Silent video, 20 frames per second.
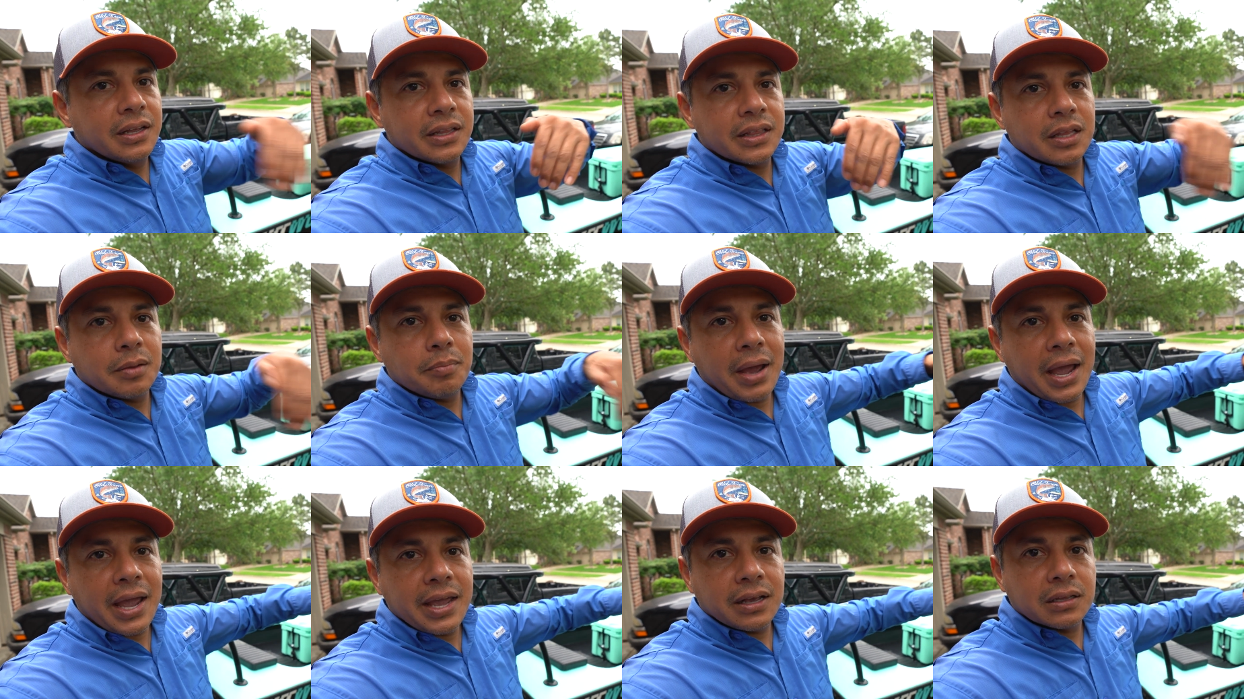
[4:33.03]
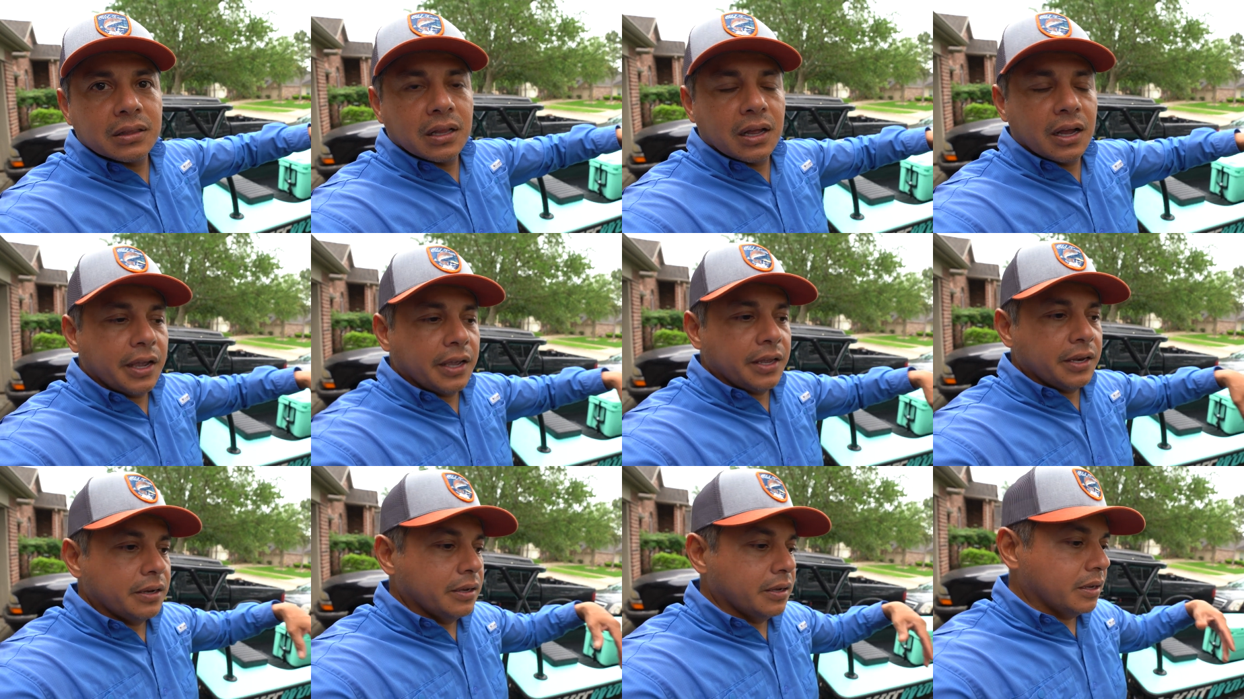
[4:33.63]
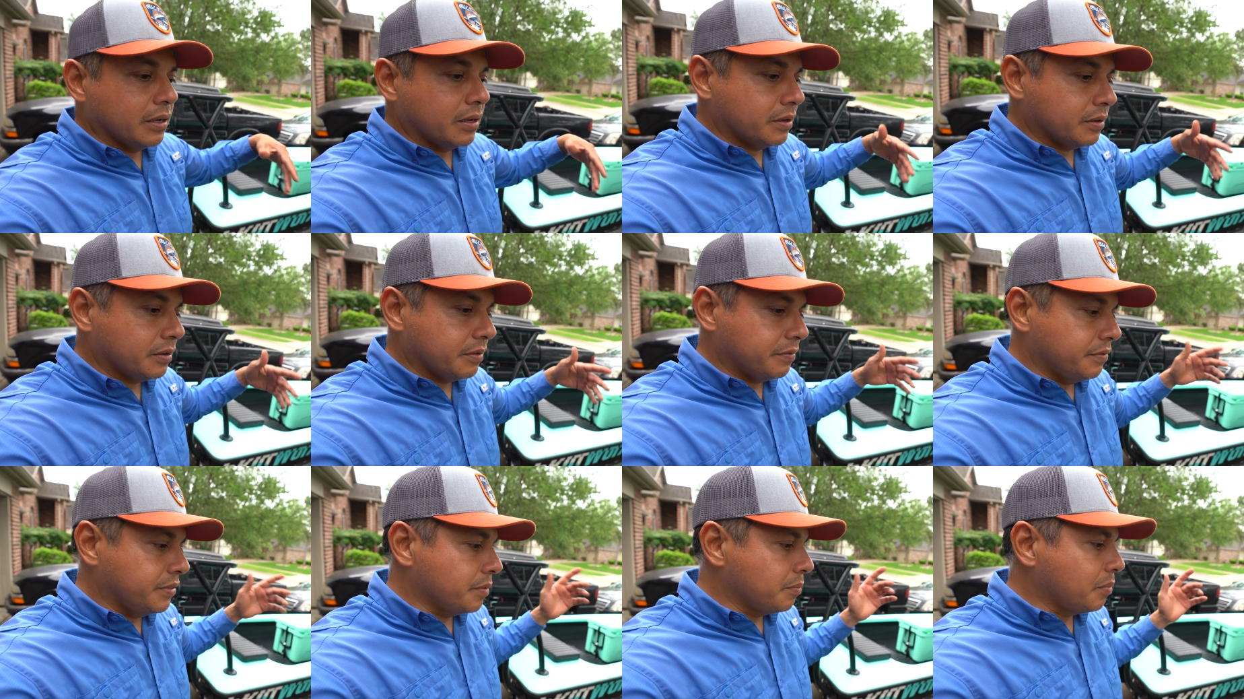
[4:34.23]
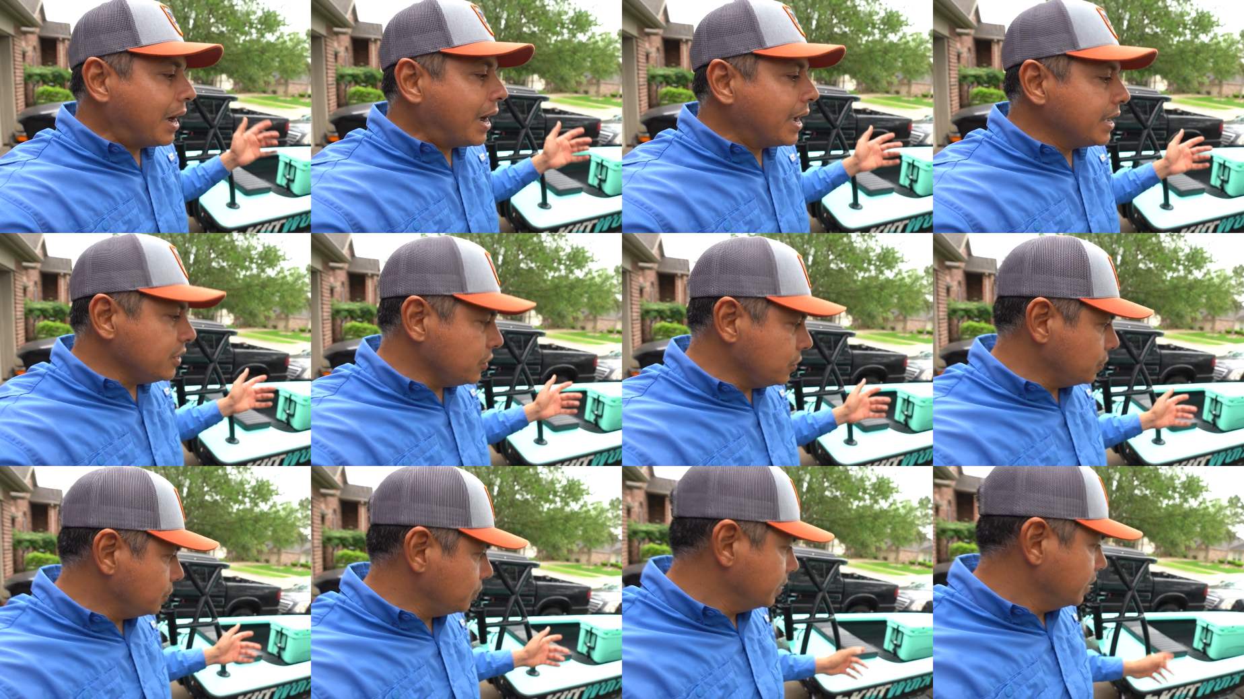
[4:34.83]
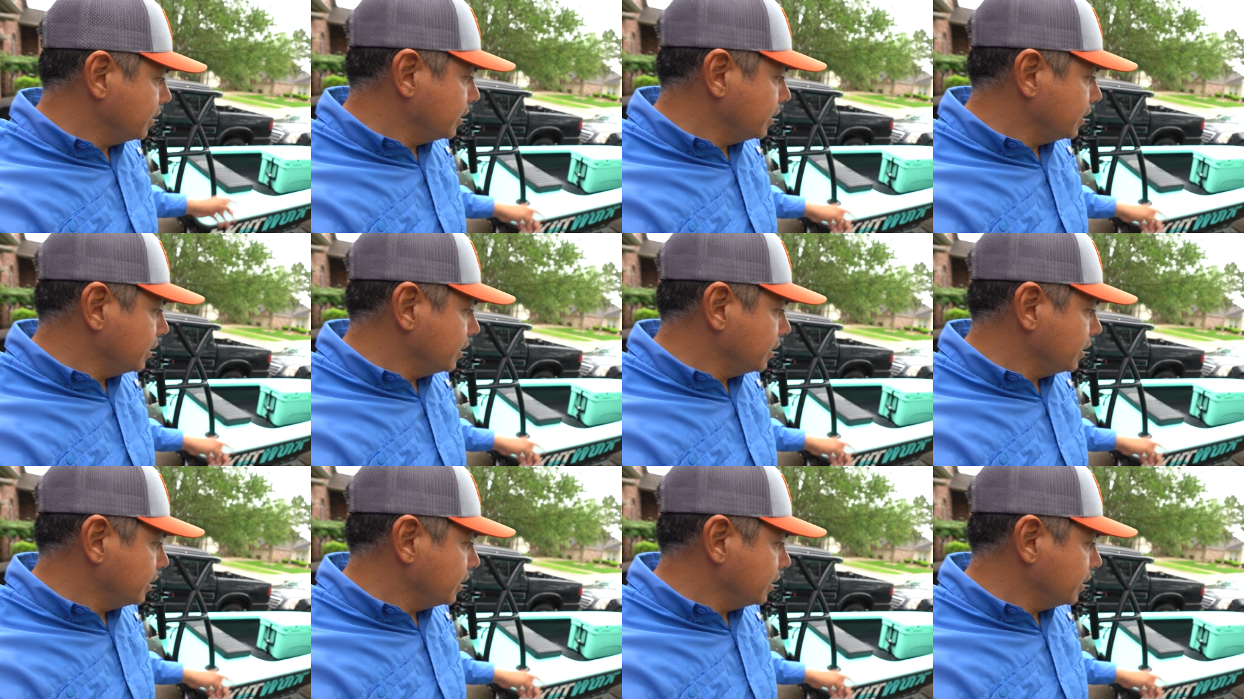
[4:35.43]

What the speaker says: the bank line of the bayou,